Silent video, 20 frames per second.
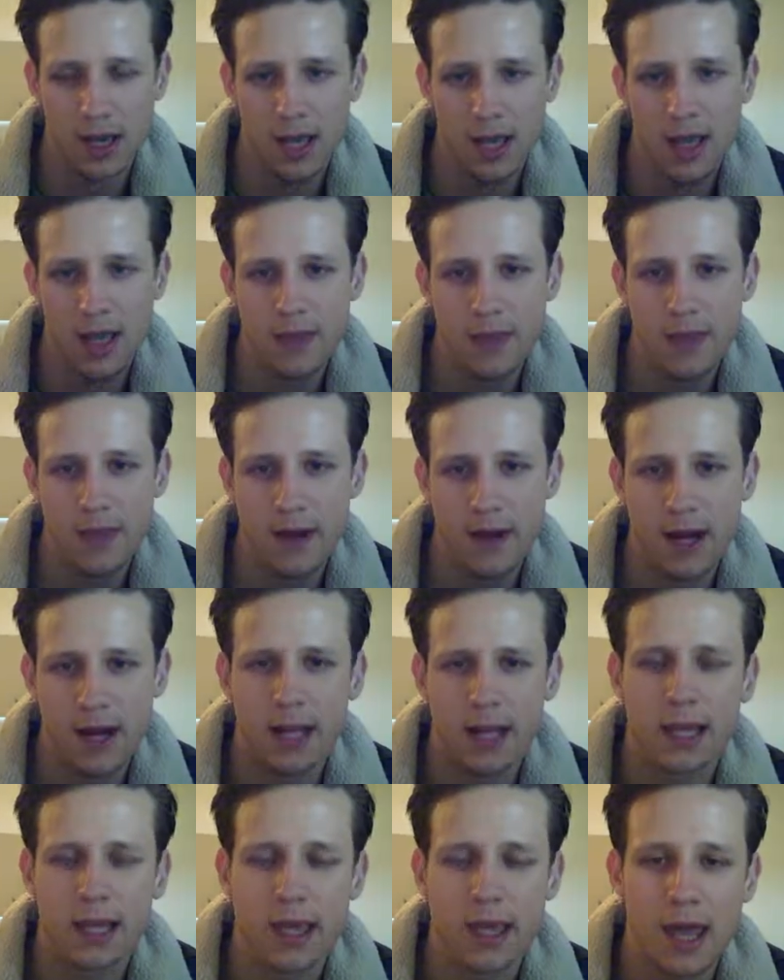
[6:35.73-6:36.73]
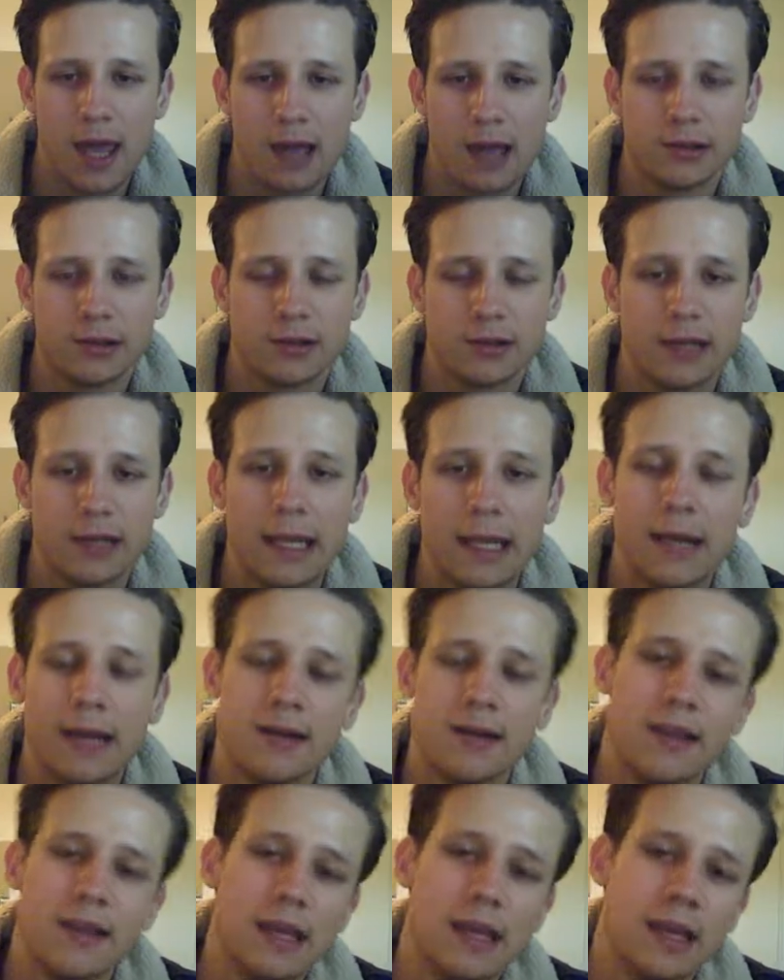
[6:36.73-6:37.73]
and then I calculate
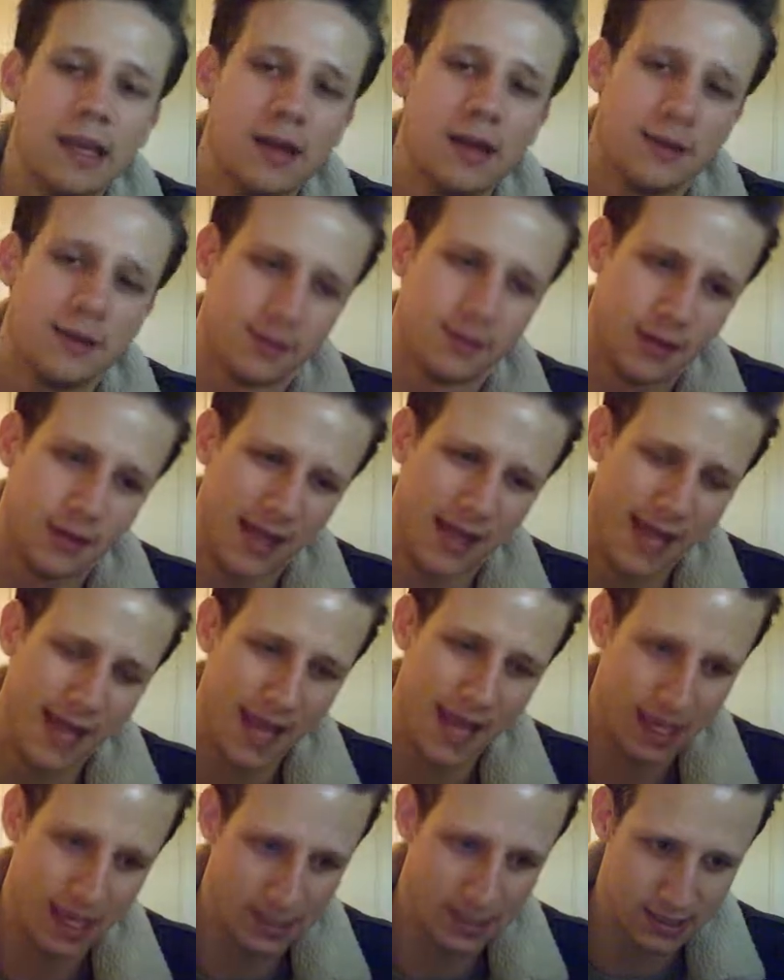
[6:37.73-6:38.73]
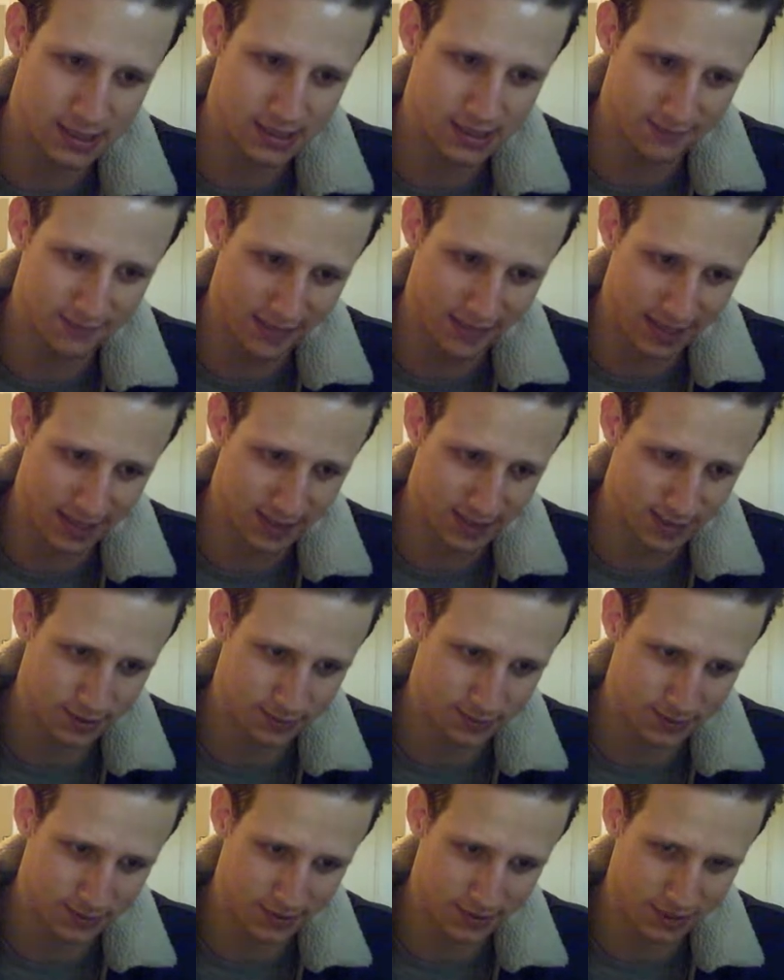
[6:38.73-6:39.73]
the end vector
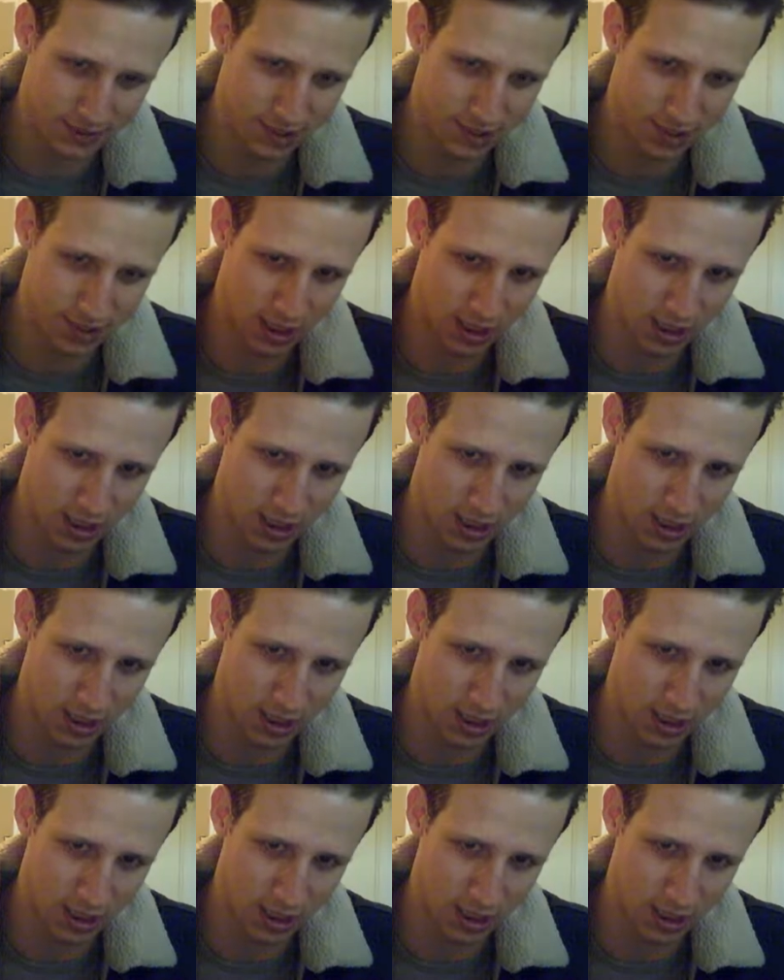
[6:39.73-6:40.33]
position,